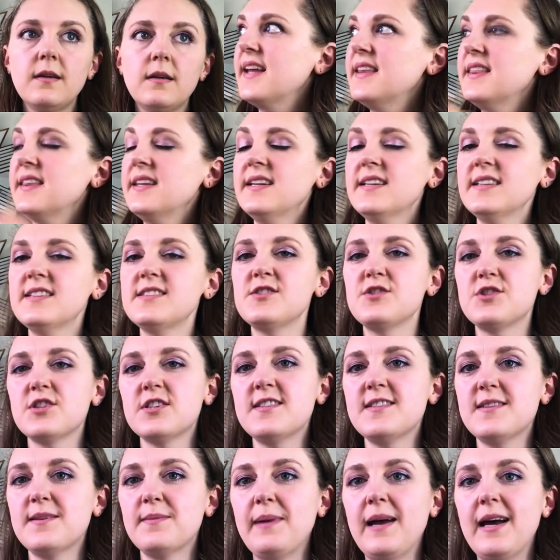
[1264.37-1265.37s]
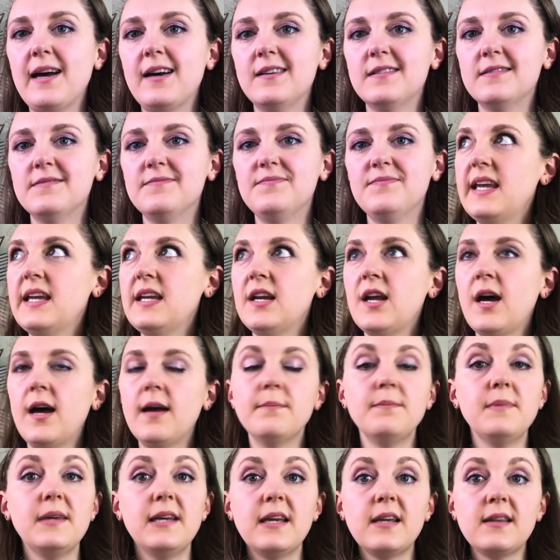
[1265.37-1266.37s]
I think it's just about it
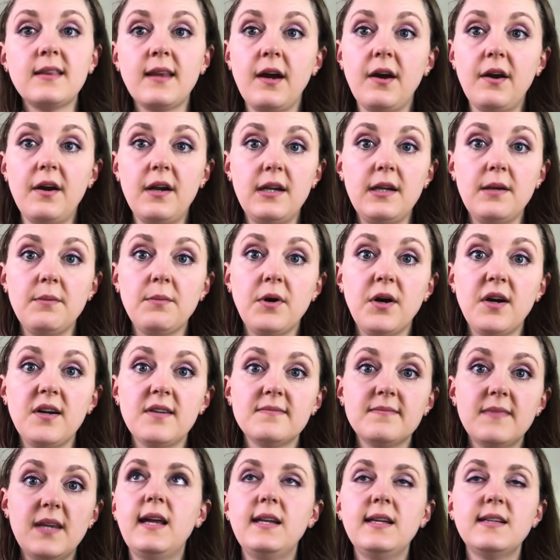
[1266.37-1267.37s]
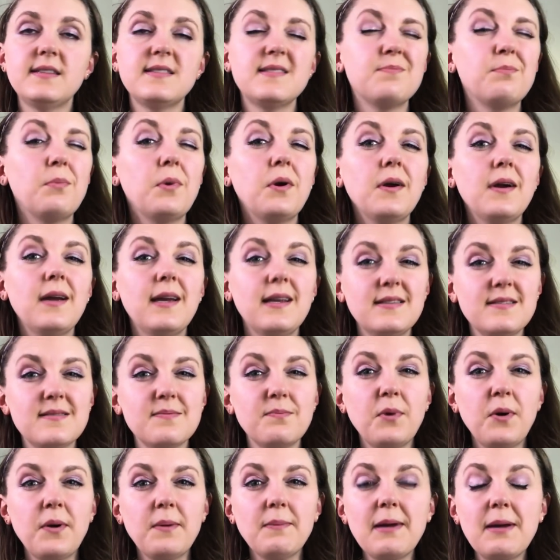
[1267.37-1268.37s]
not being there anymore. And it's more
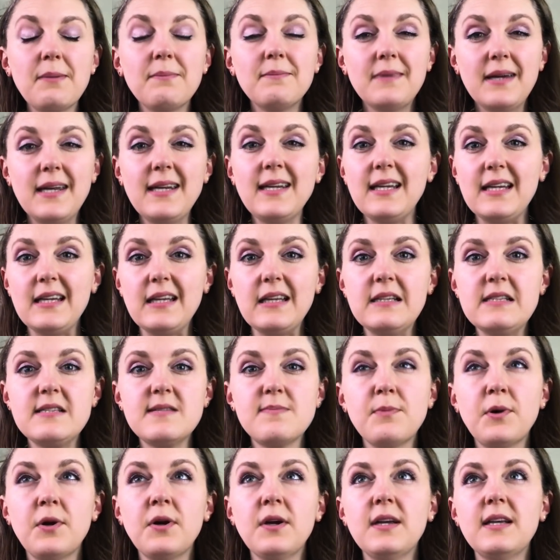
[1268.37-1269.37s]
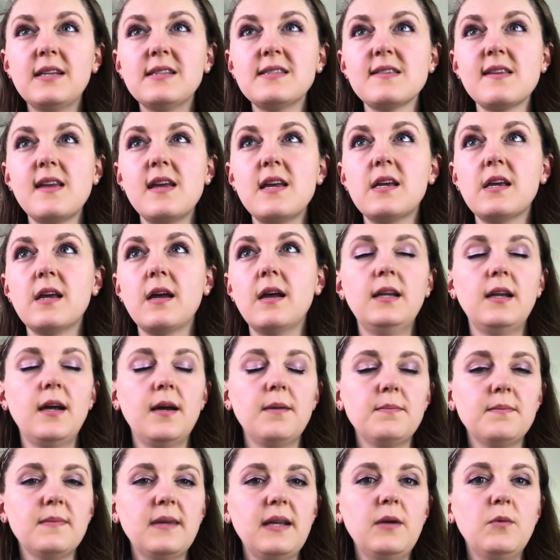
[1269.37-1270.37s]
about money. It's like
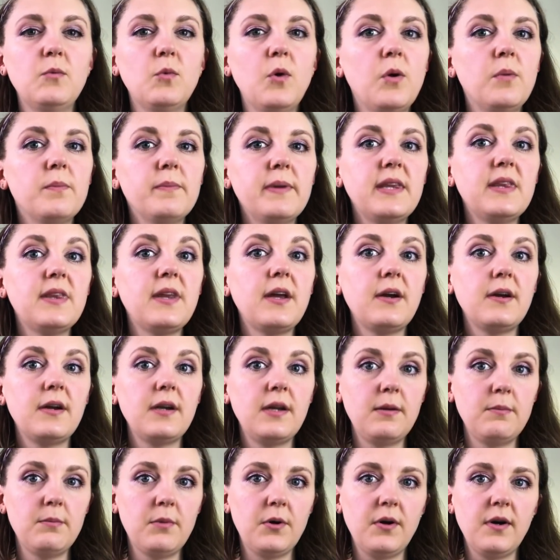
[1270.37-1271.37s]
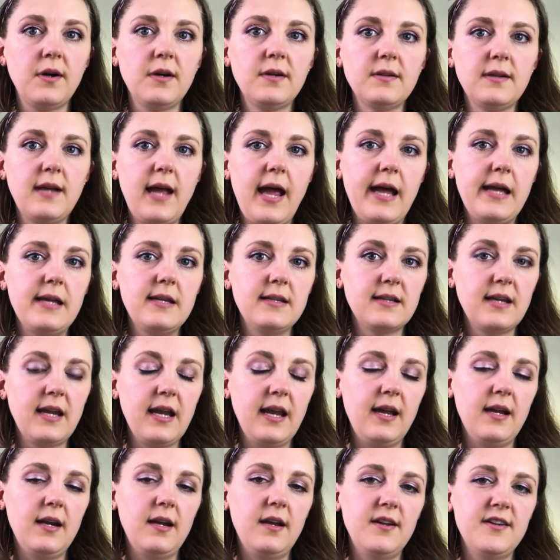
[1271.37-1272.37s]
it won't be there anymore, and
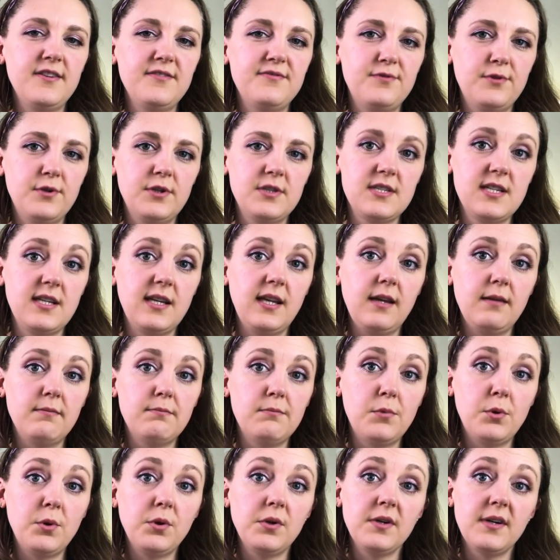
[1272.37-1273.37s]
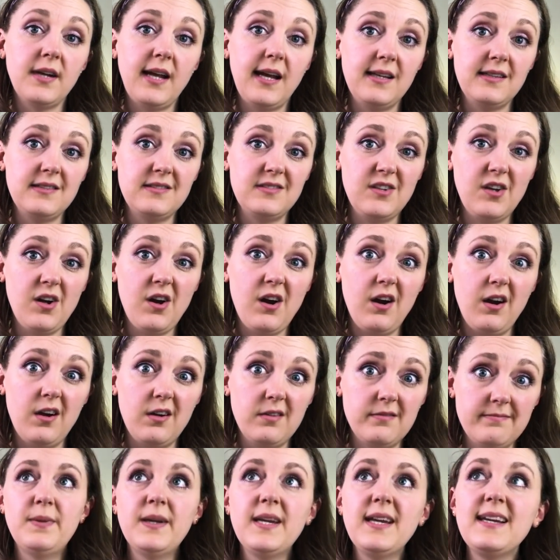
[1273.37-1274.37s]
can I afford to get more nice
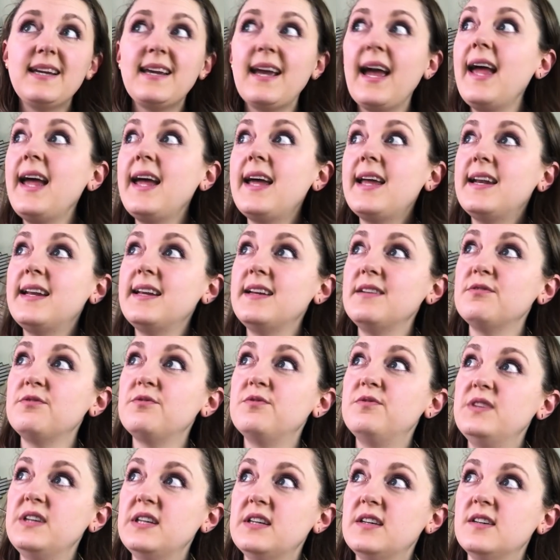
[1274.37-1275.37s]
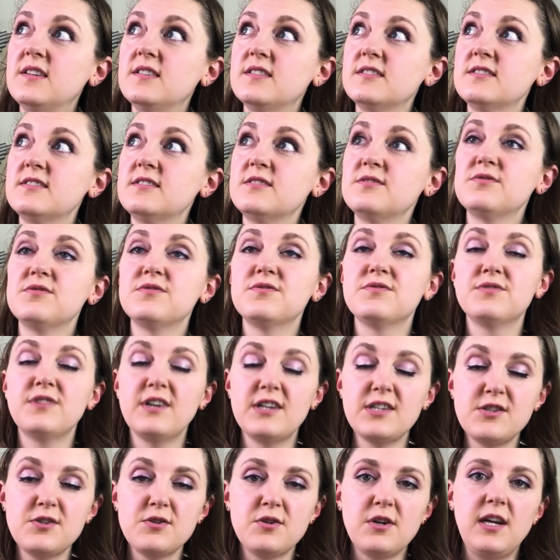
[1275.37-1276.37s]
yarn? But again, it feels
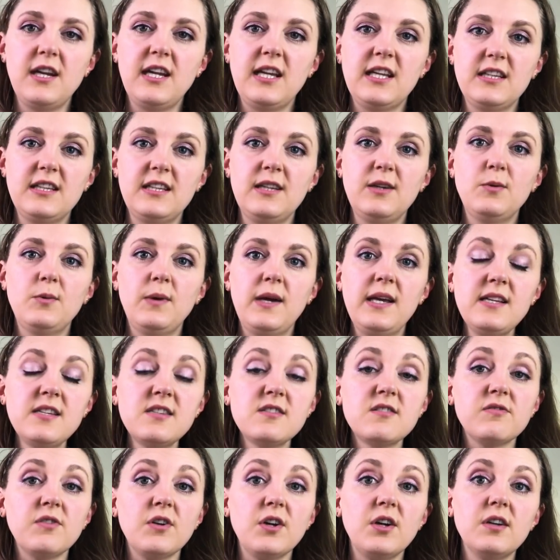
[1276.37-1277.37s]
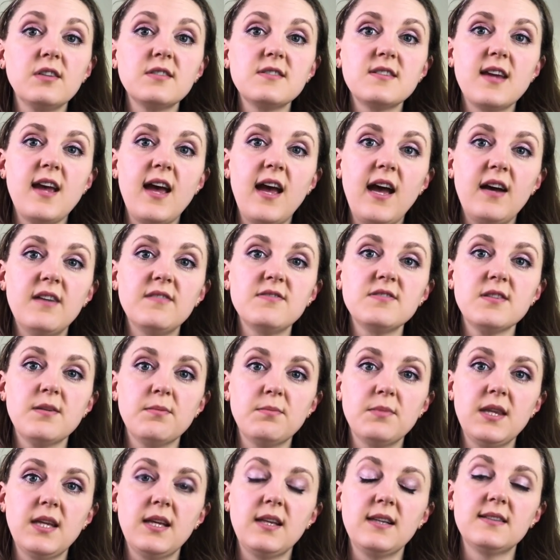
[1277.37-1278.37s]
frustratingly wasteful to have
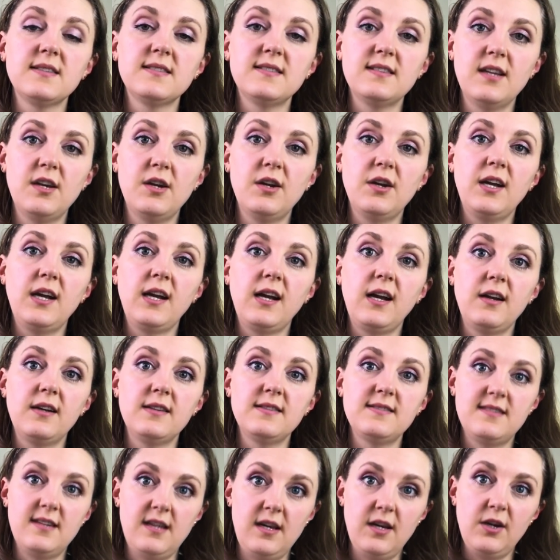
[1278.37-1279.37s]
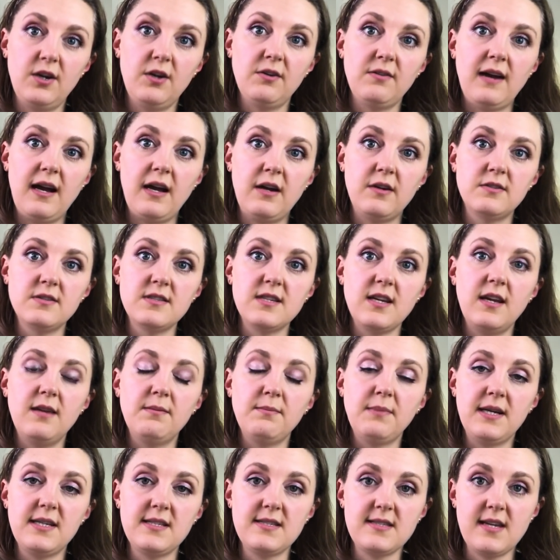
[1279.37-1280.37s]
something sitting around
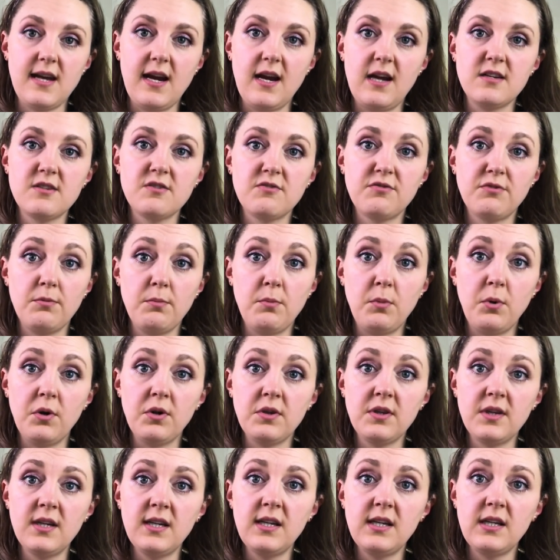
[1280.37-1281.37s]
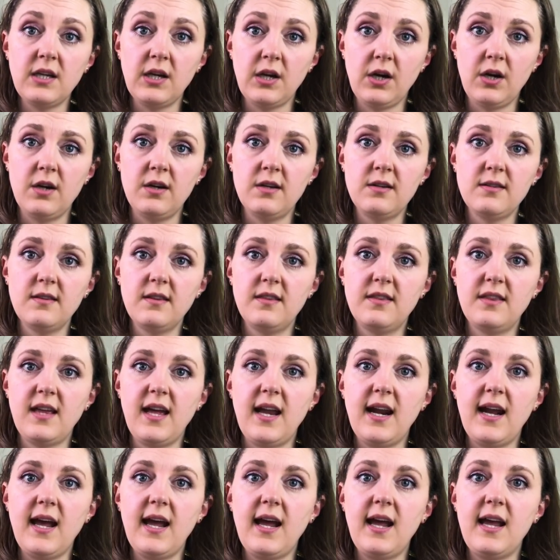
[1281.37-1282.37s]
in my stash for more than a year
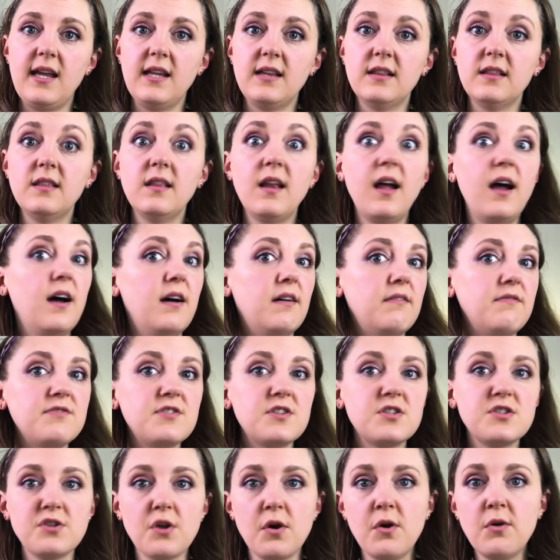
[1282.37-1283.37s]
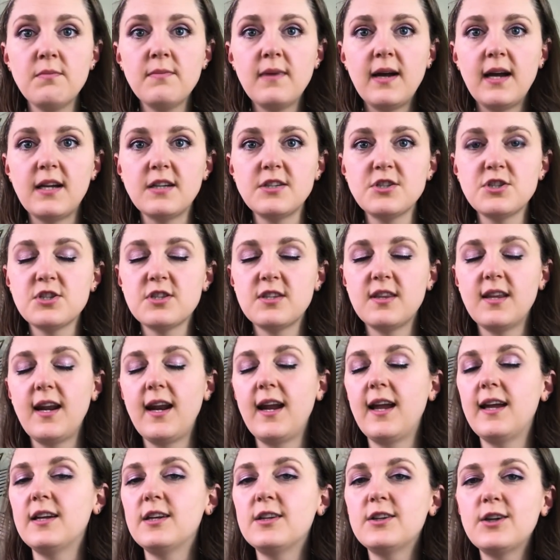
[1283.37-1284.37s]
that I love so much, that
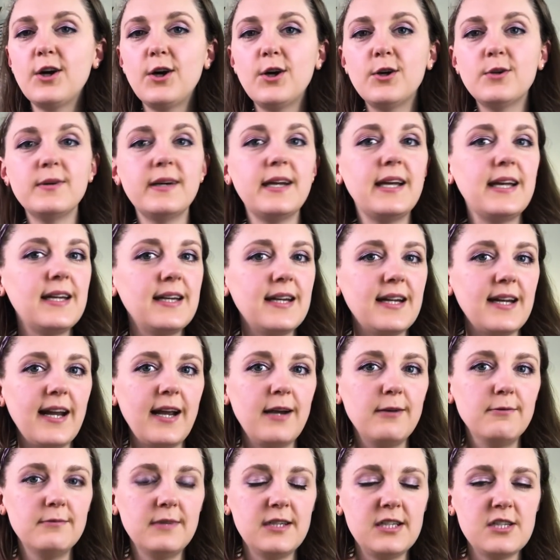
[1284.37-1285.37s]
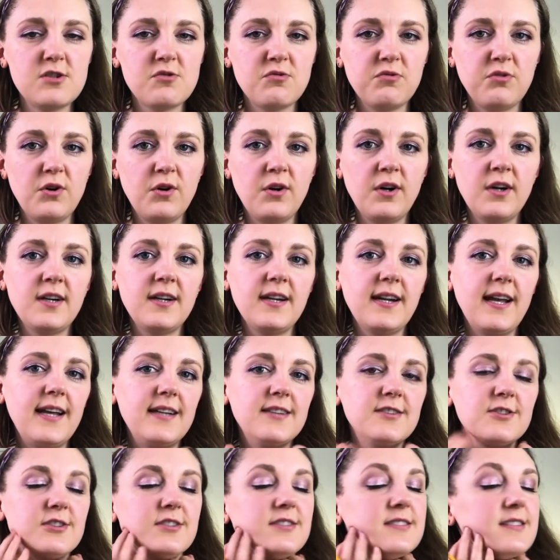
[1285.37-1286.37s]
I go in and I reach for and
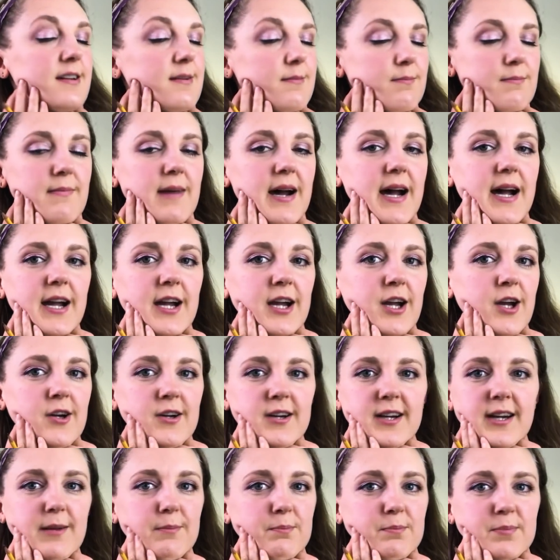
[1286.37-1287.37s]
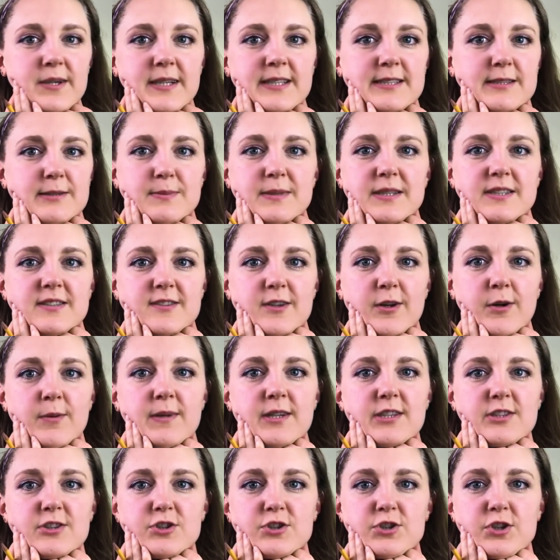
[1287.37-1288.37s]
I just admire, and it brings me so
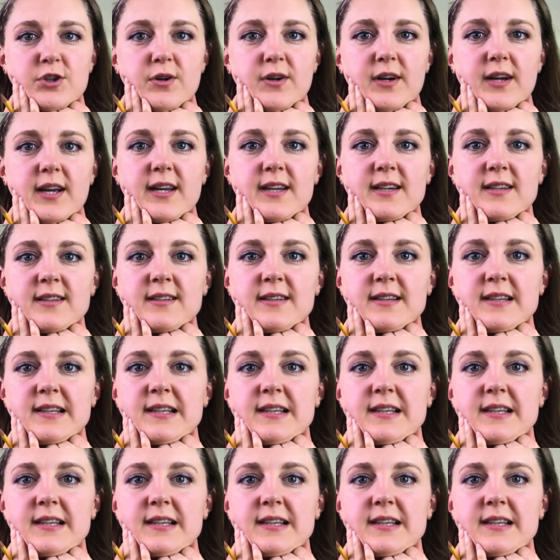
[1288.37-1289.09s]
much joy.